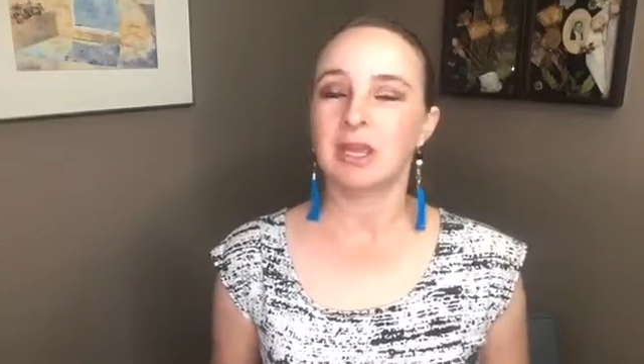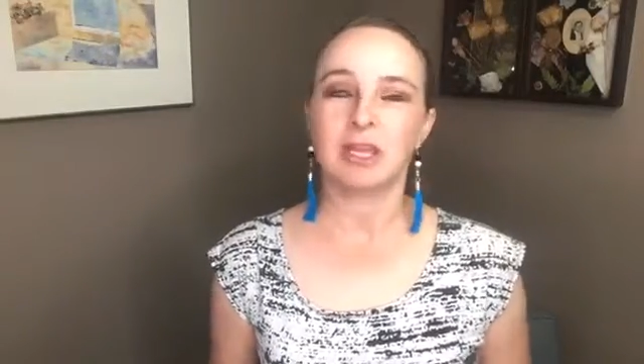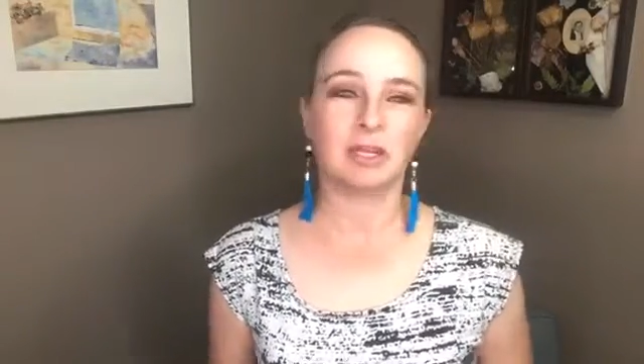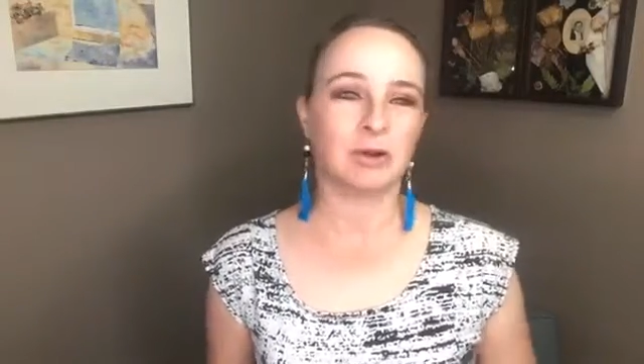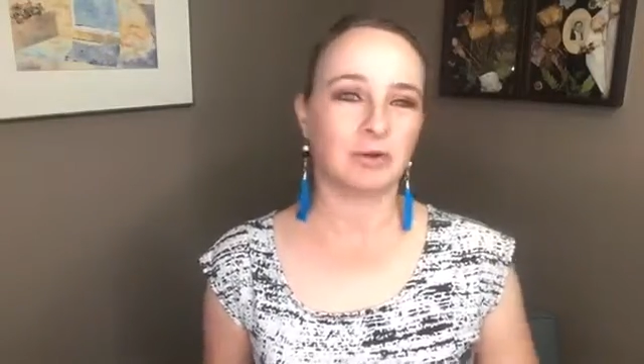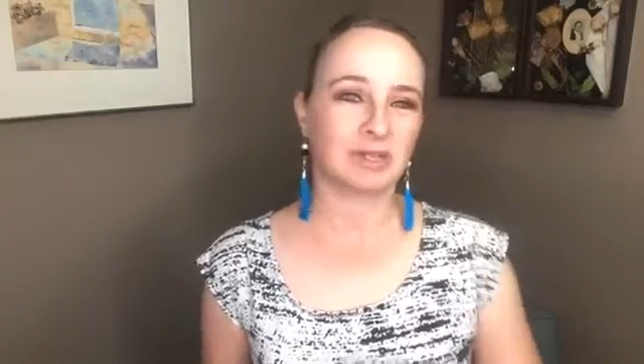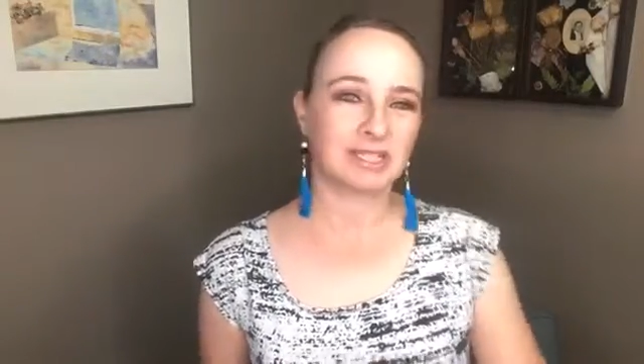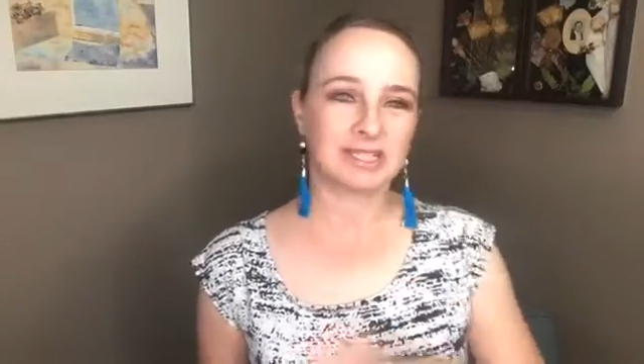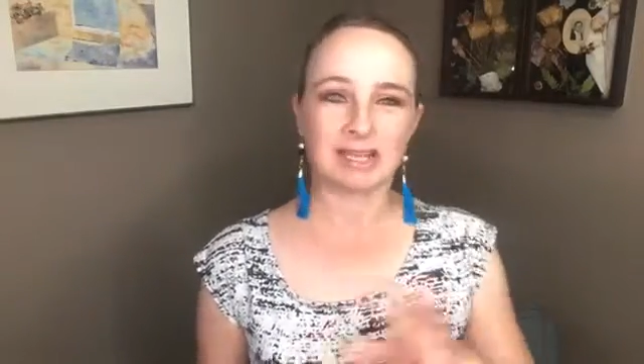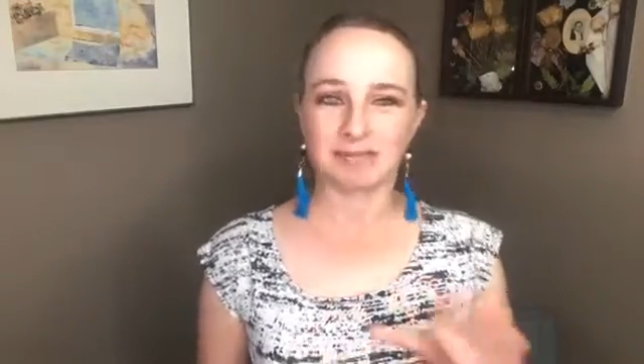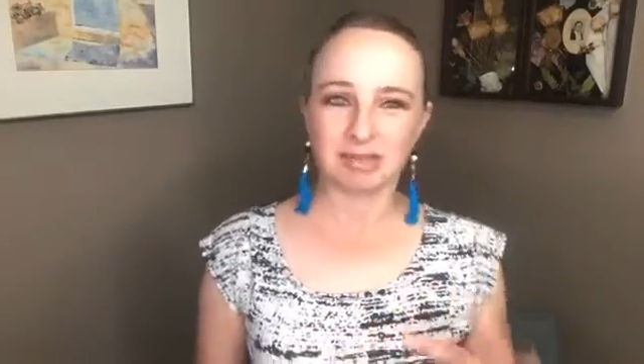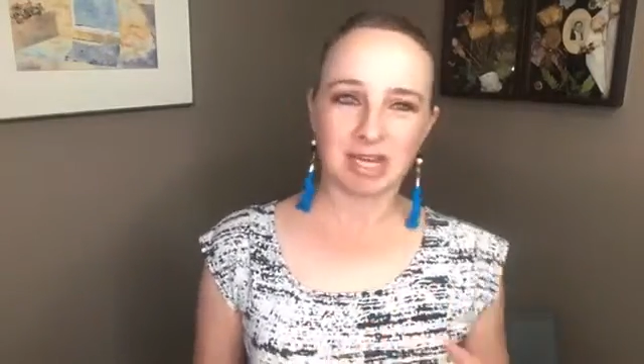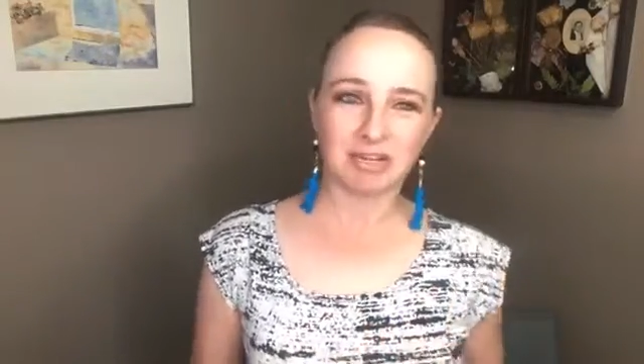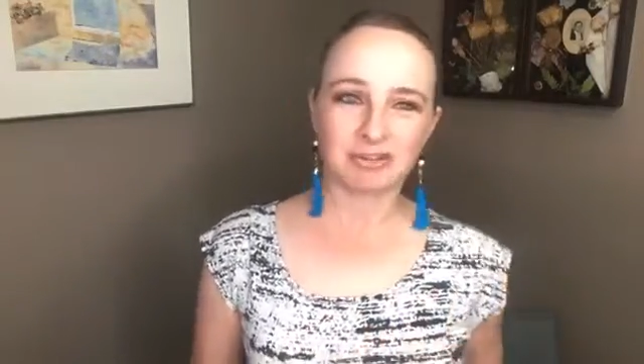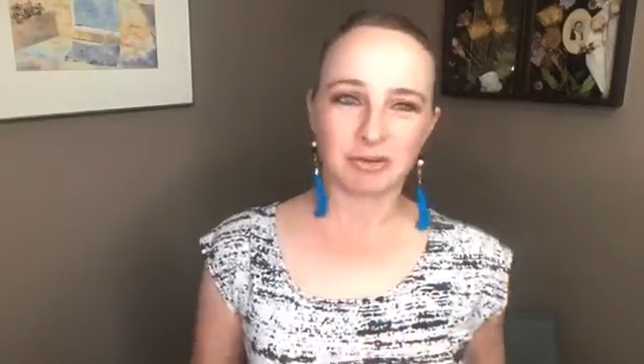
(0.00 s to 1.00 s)
the
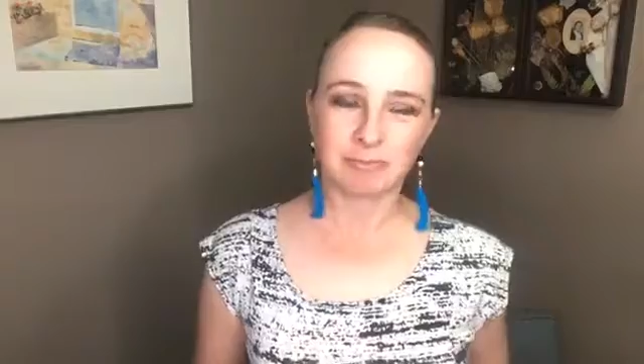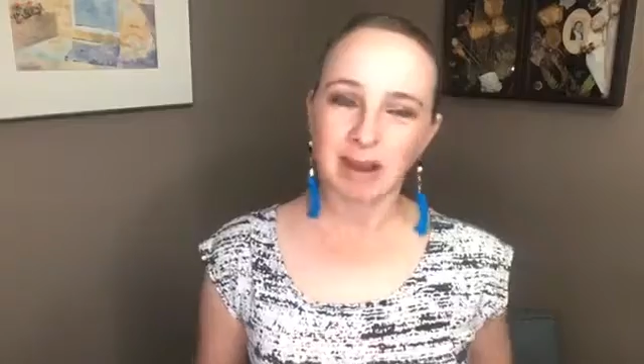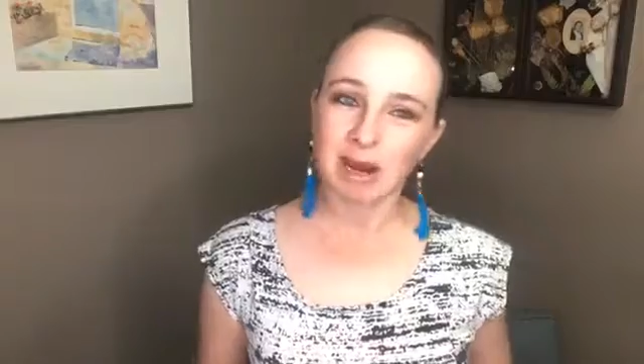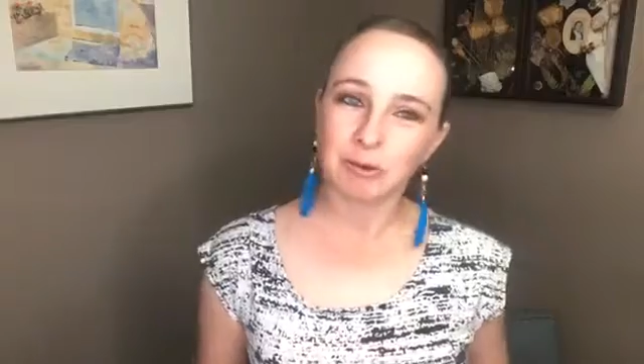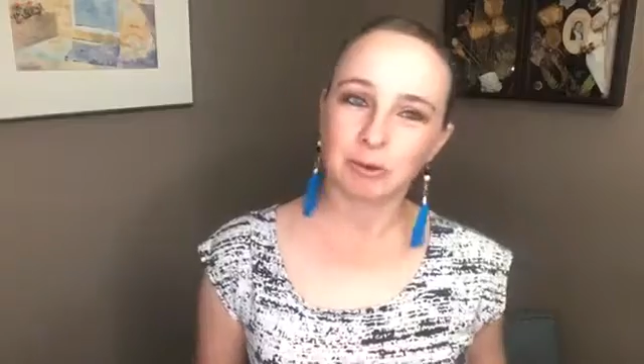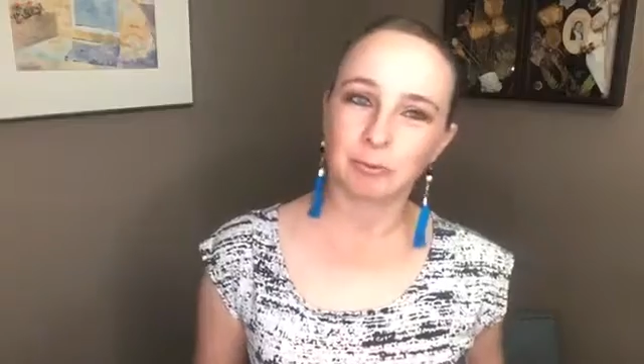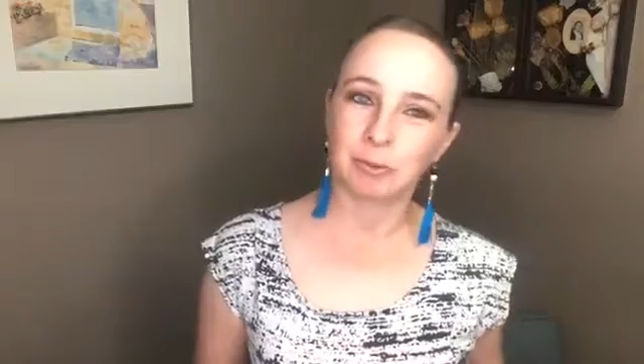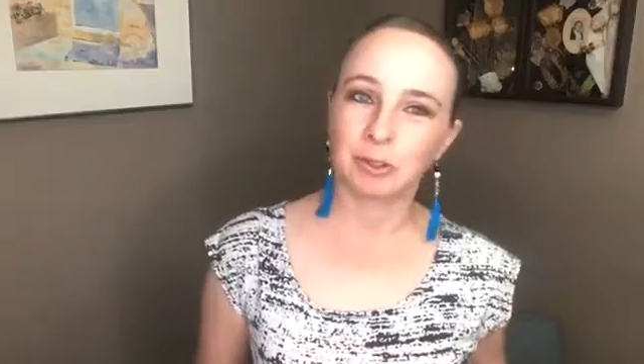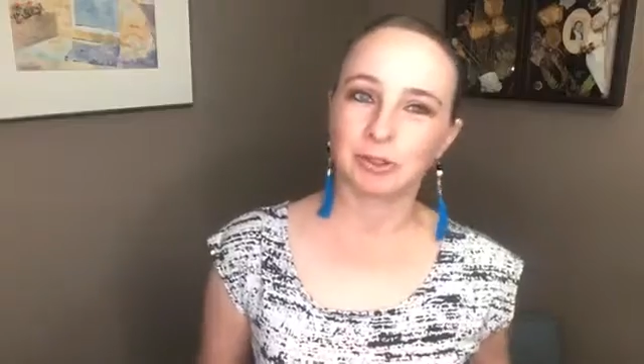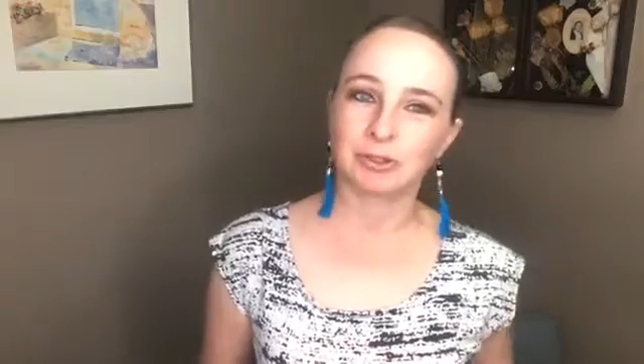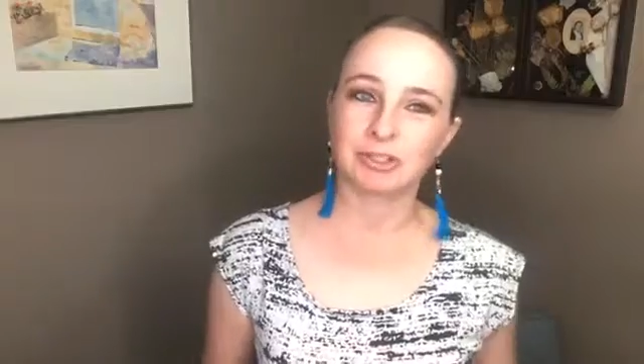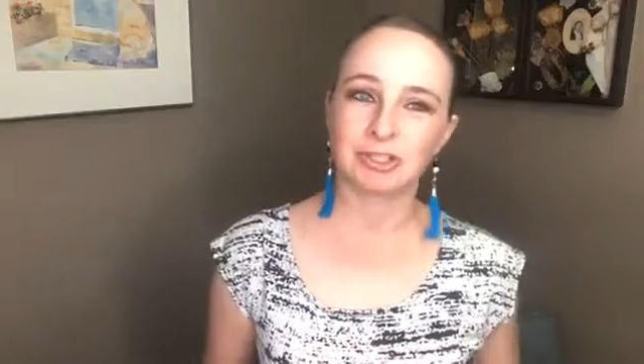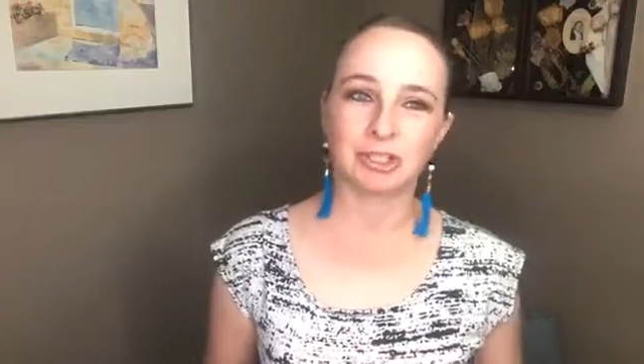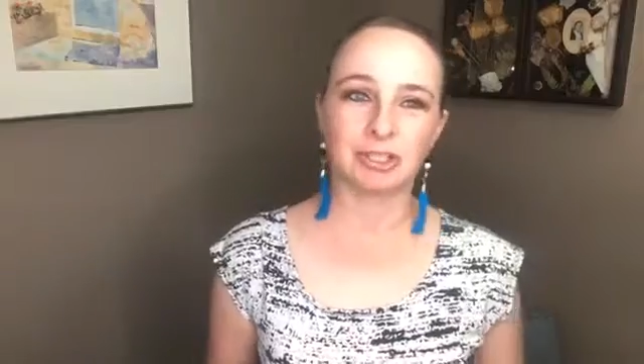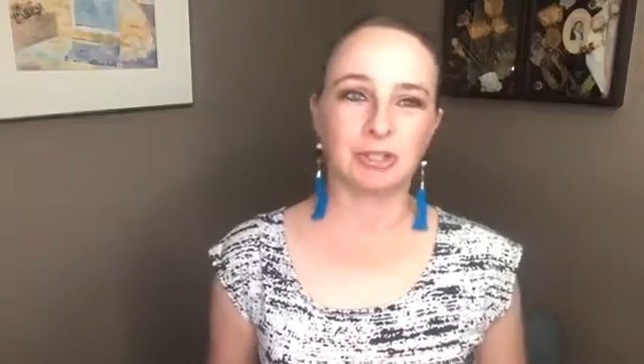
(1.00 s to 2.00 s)
700 power
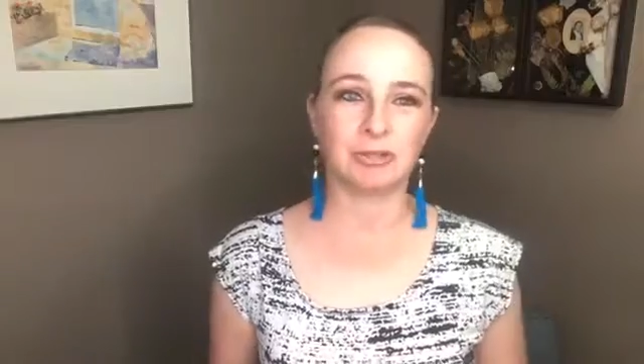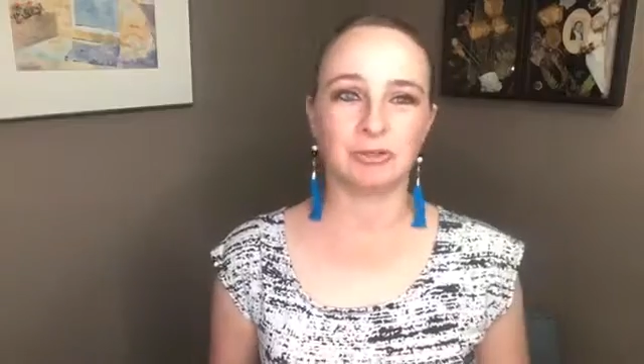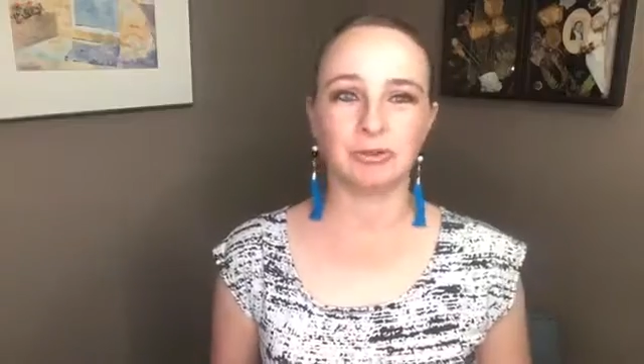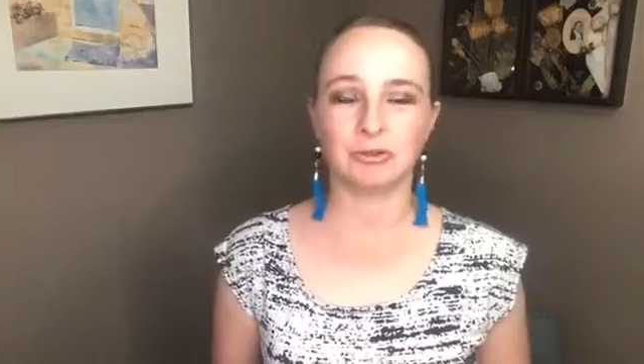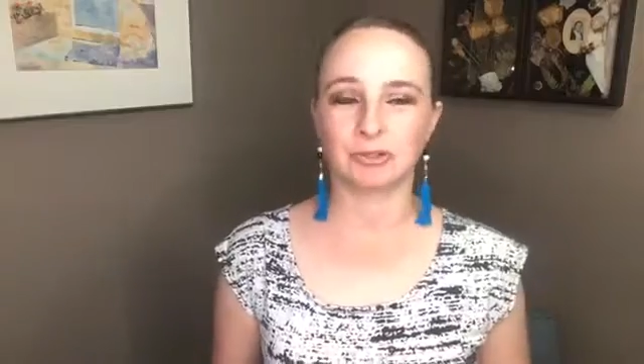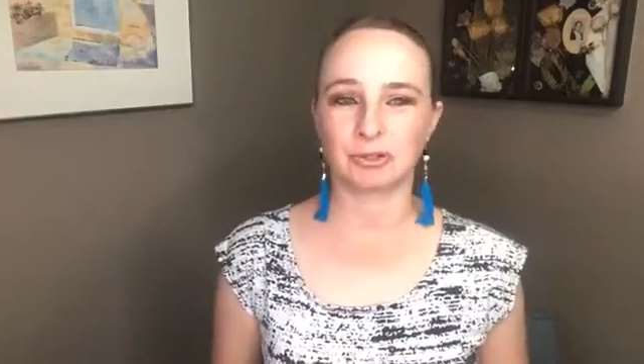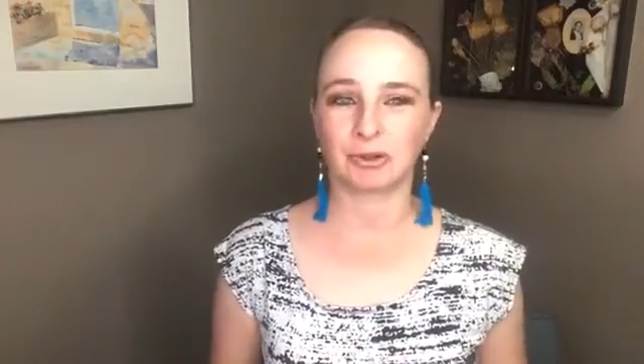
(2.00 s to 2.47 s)
words to use